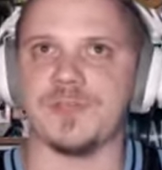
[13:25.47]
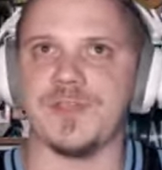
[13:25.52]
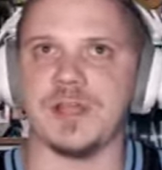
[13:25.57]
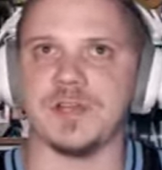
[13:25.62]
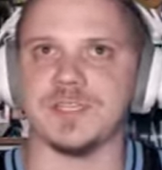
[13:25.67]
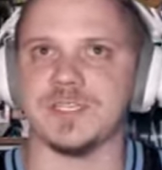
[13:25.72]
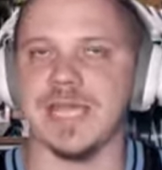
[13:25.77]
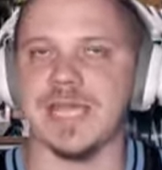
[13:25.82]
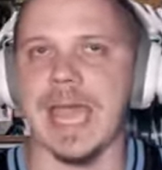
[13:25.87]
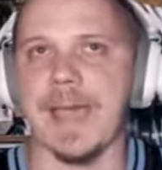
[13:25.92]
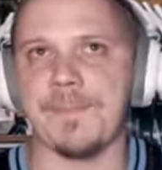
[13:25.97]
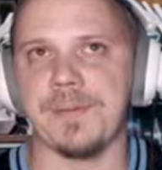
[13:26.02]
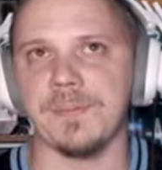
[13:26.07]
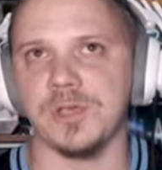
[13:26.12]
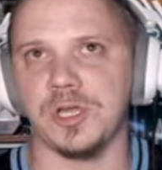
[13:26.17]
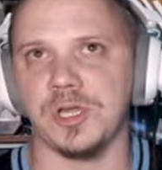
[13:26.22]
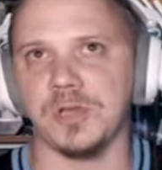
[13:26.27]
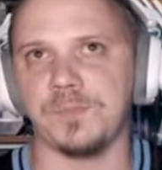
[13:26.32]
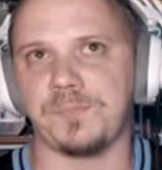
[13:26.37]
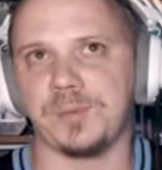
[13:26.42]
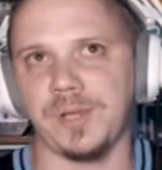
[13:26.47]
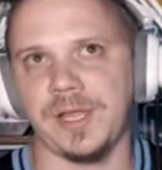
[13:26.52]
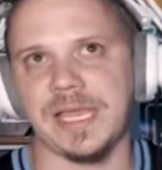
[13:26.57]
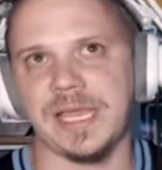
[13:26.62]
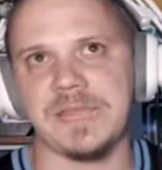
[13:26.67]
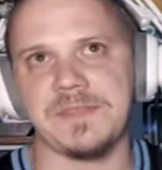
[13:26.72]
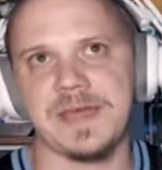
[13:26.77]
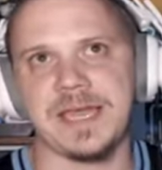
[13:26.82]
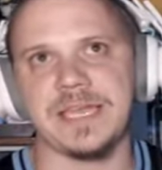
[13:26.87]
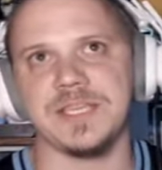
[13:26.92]
there to stop him. Good
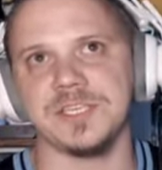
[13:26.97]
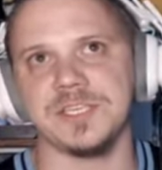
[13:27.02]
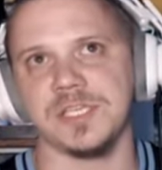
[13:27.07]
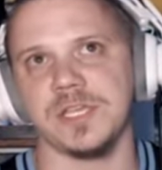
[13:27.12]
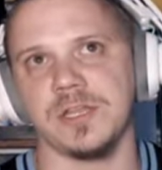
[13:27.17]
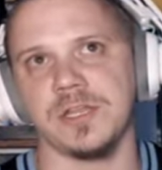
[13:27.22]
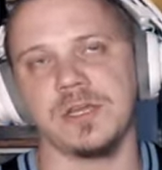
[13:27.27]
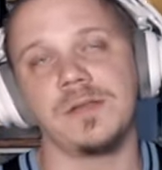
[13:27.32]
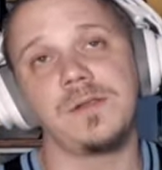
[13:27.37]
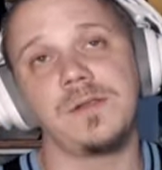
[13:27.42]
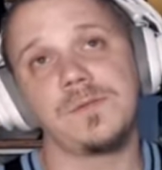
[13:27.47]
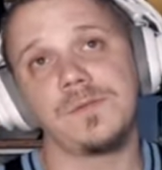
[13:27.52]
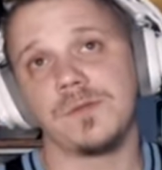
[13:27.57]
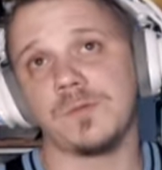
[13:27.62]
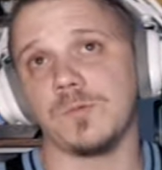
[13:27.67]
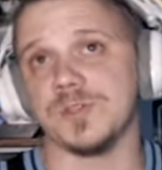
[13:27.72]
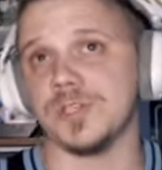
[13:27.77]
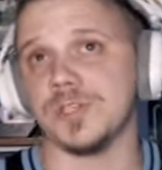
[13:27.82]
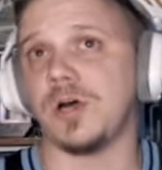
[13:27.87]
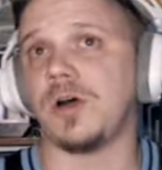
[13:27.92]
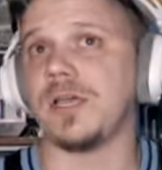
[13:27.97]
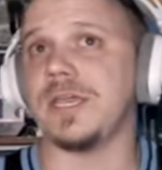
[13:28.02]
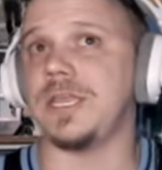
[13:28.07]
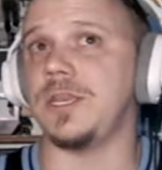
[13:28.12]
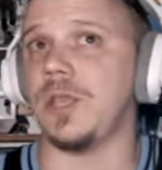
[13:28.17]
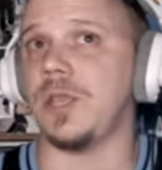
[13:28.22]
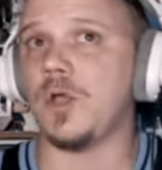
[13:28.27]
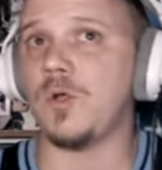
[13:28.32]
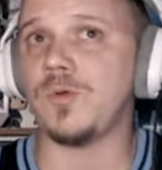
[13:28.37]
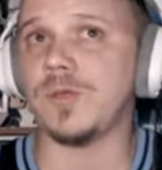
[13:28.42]
play. That is going to result
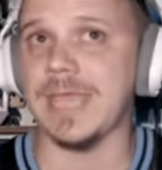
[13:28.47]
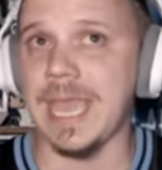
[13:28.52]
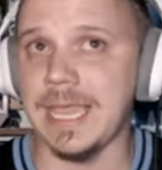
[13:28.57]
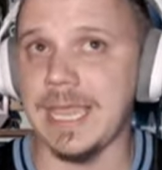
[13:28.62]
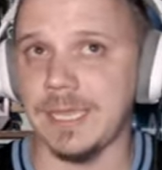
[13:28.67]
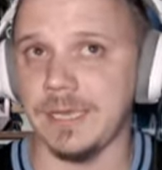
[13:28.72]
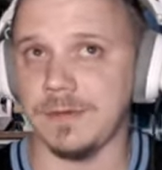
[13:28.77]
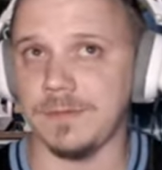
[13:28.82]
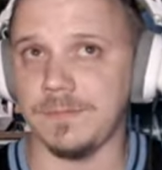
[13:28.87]
in no gain.